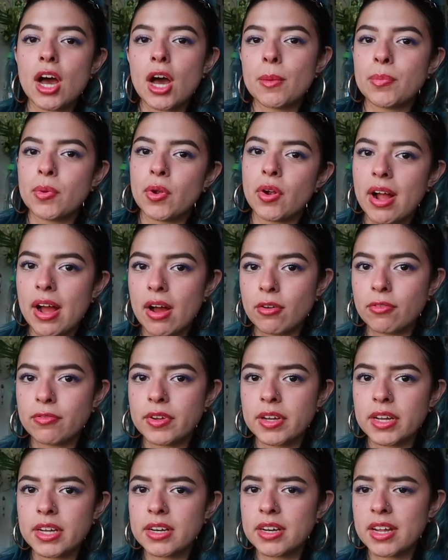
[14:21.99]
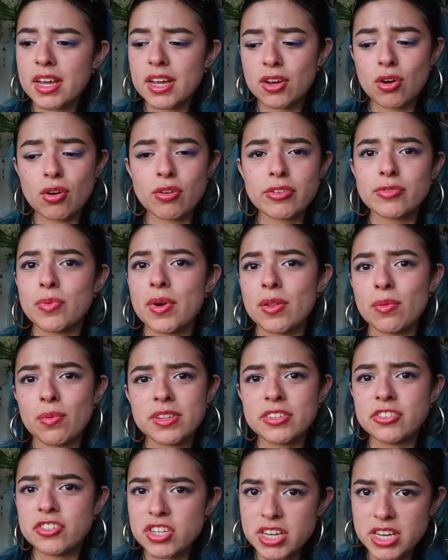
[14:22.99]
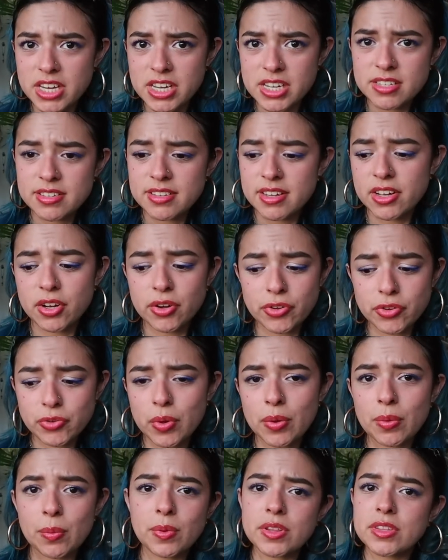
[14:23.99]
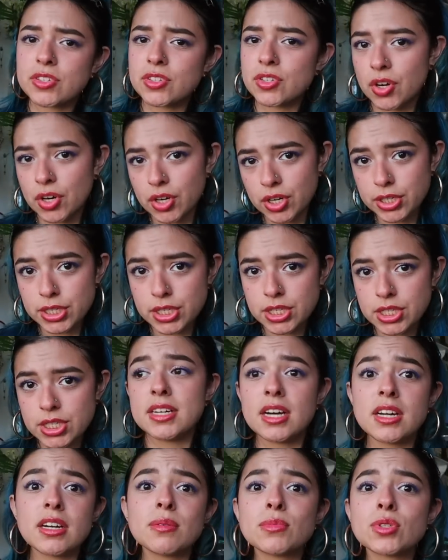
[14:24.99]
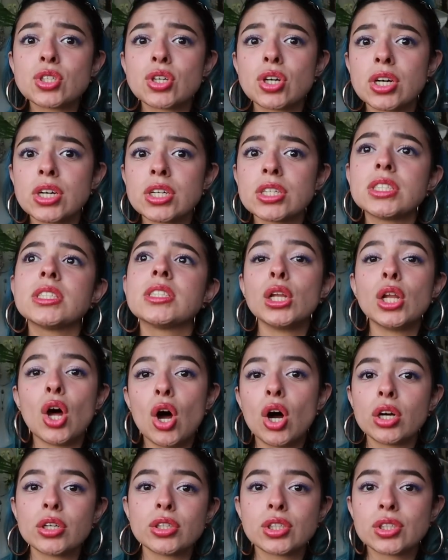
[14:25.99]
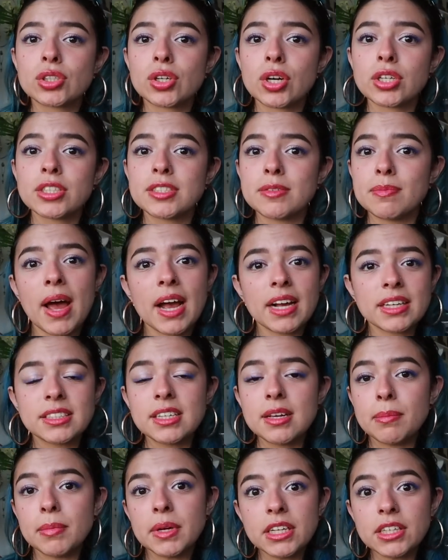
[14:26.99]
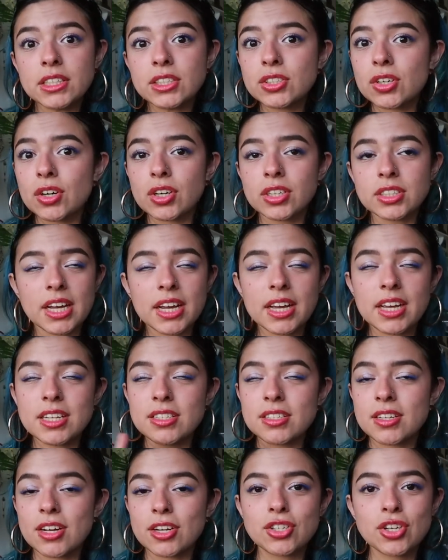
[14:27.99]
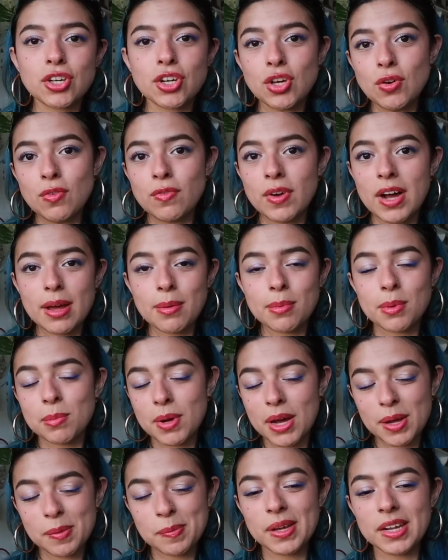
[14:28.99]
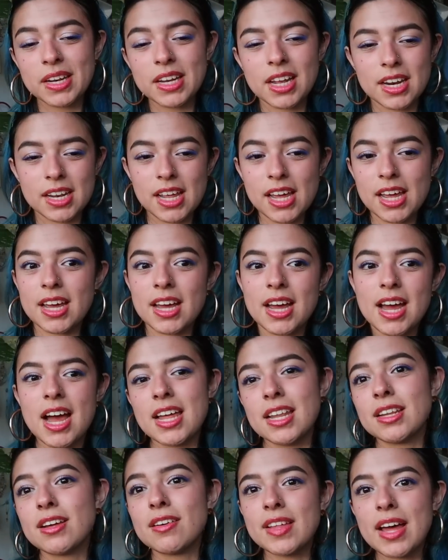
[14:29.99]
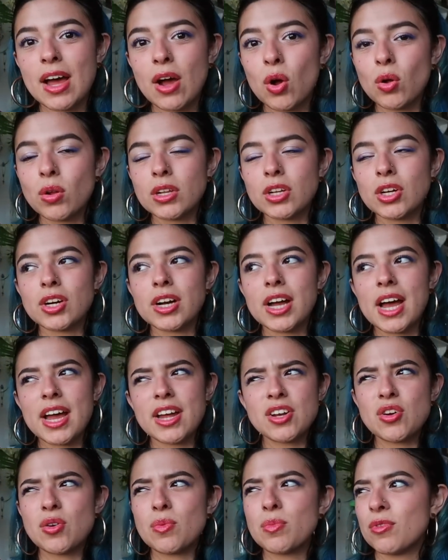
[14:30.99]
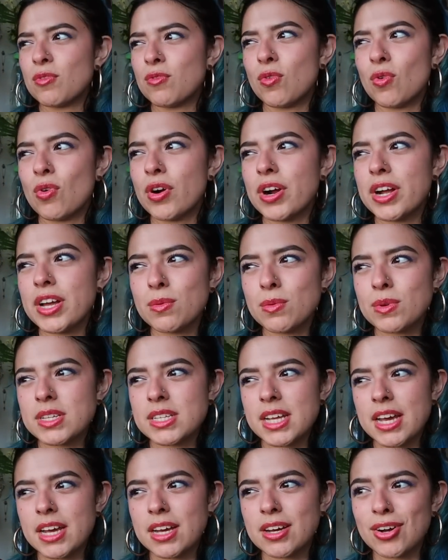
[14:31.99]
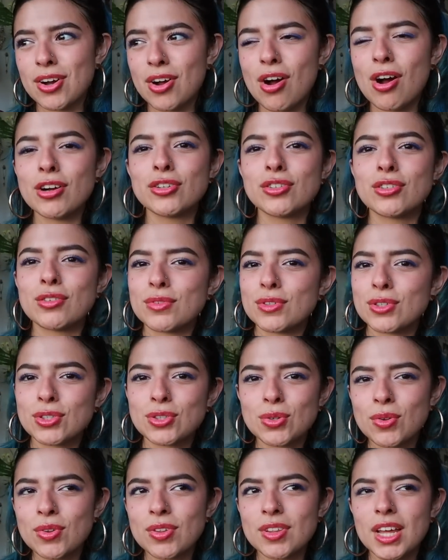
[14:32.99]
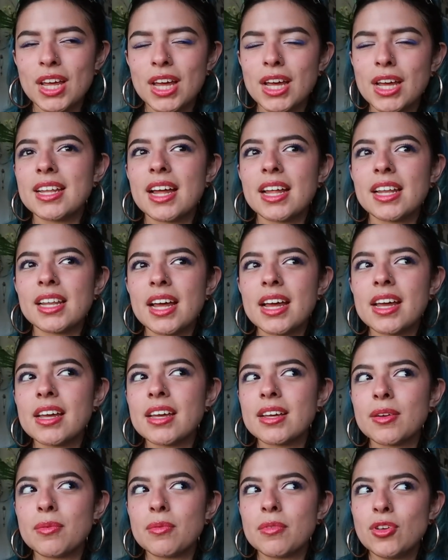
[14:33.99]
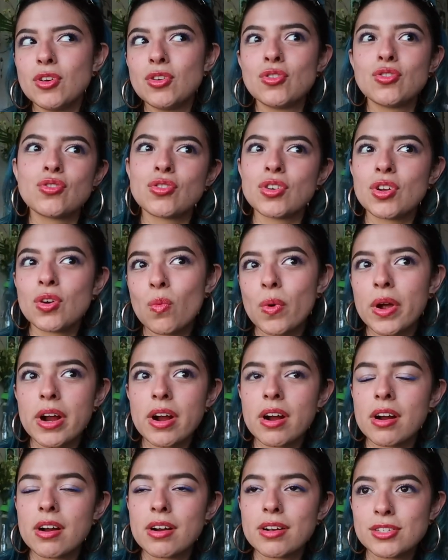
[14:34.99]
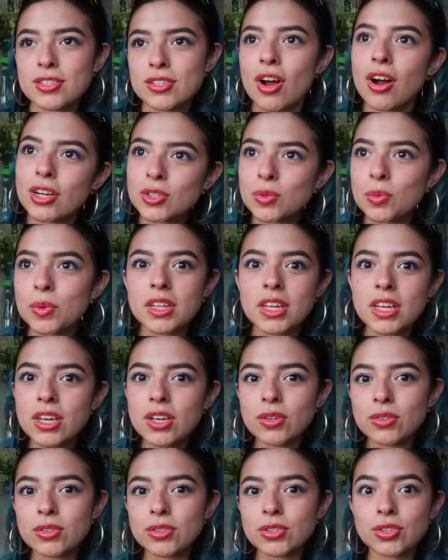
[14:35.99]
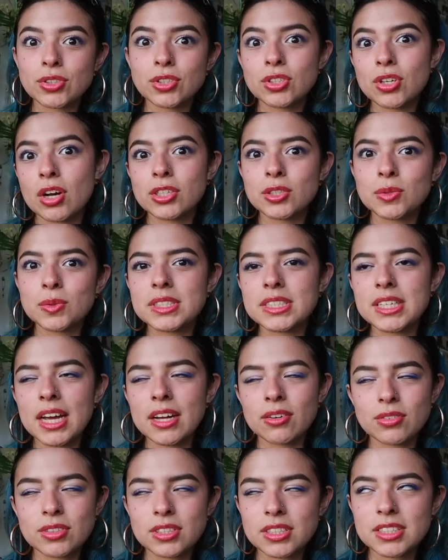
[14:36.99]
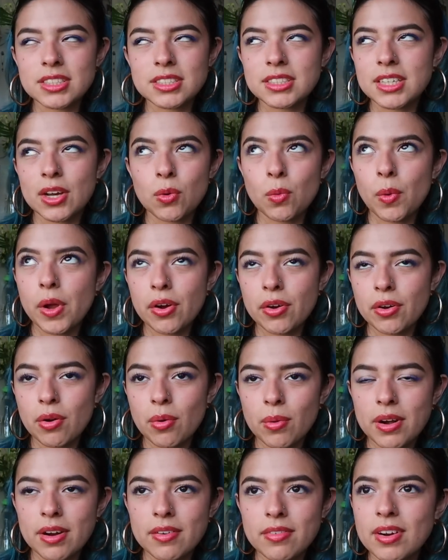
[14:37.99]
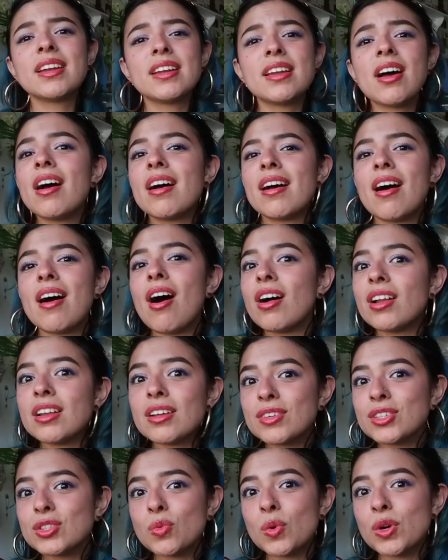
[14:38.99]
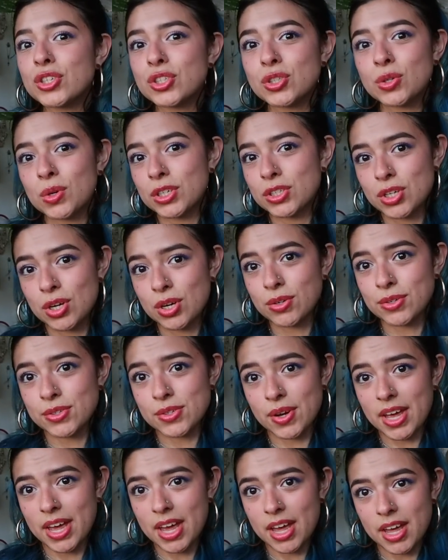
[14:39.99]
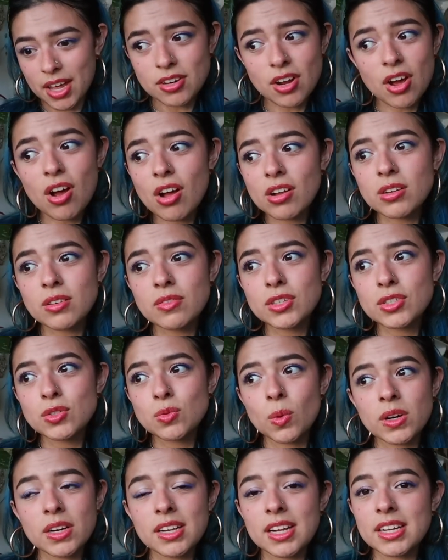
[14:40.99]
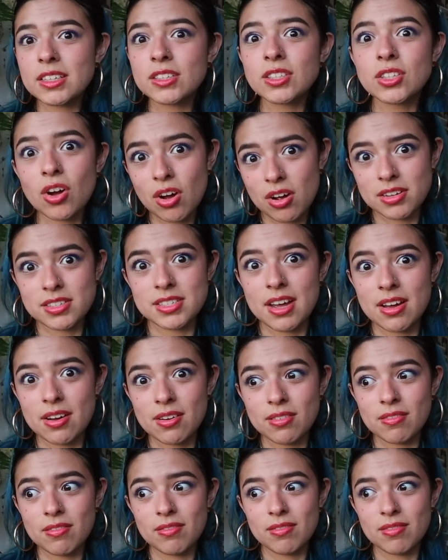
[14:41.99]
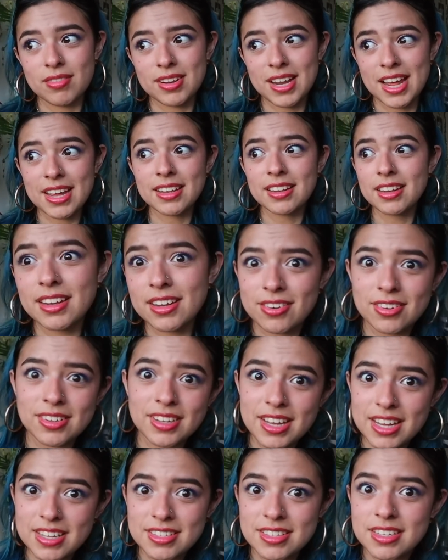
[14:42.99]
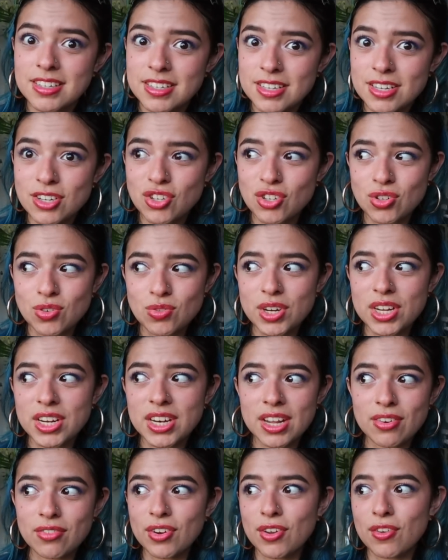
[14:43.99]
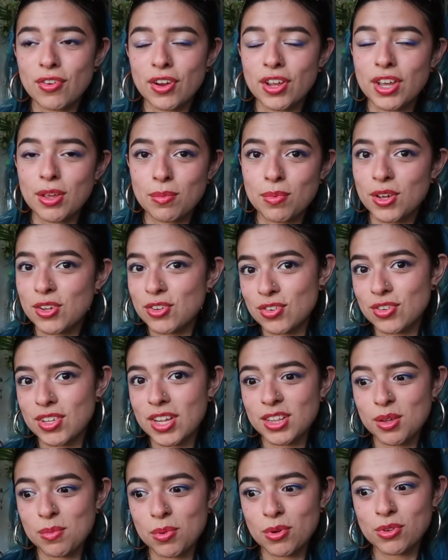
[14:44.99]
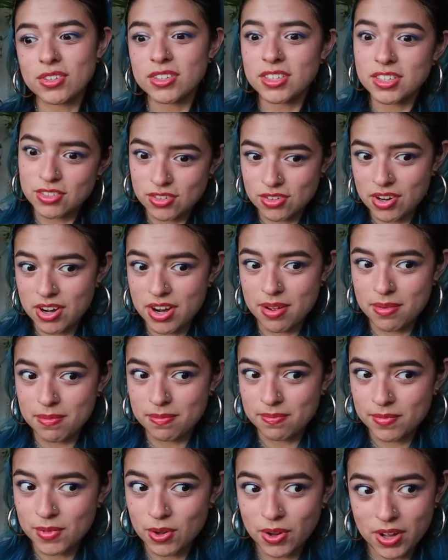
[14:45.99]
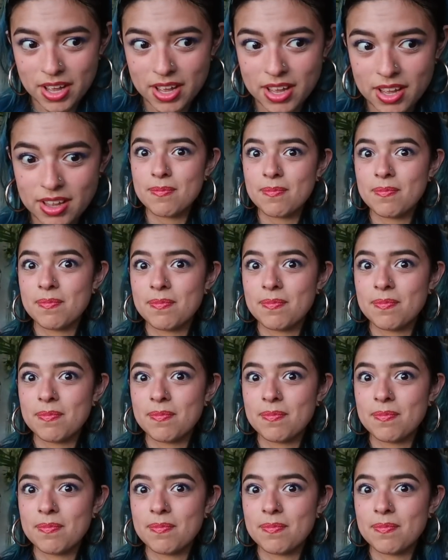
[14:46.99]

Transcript: up your outfit. It goes well with jeans. It goes well with skirts, denim skirts, long skirts, maxi midi skirts. Like it's such a cute vibe in my opinion. Like I love that whole look. I know before it was like a controversial thing that like you shouldn't wear socks with heels or socks with sandals because it's like weird or whatever. Not all of us want to show our toes, okay? Not all of us want to let the dogs out, like literally NCT do in every freaking picture that they post on Instagram, okay?